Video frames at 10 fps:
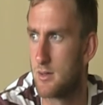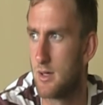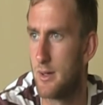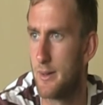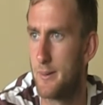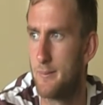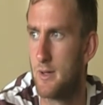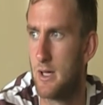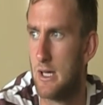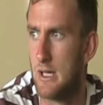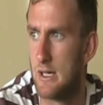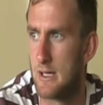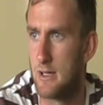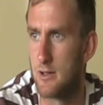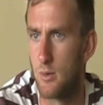You
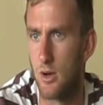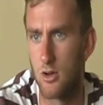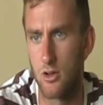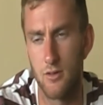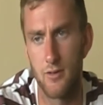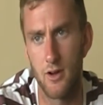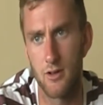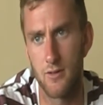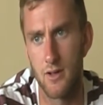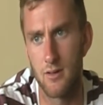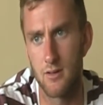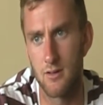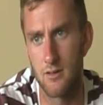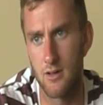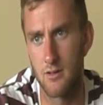need to work on your fast feet,
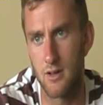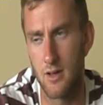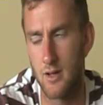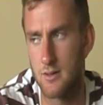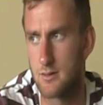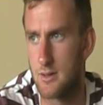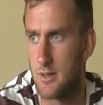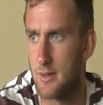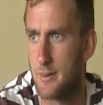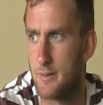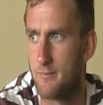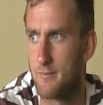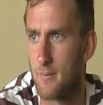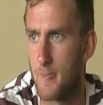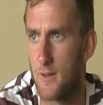things like that.
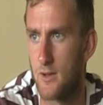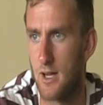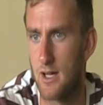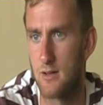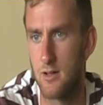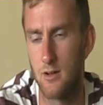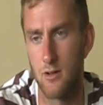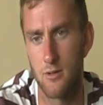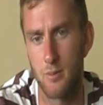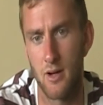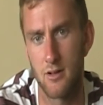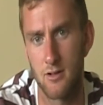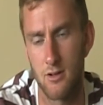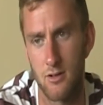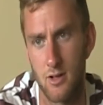And you're handling lots of
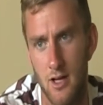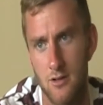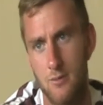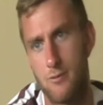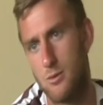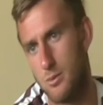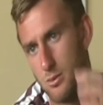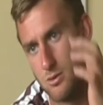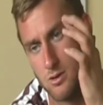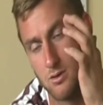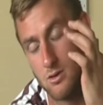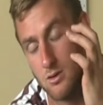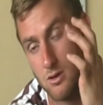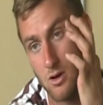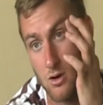practice, lots of catching footballs,
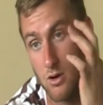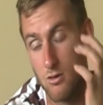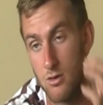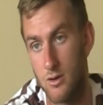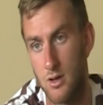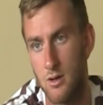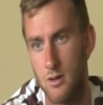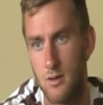and you can't go wrong, really.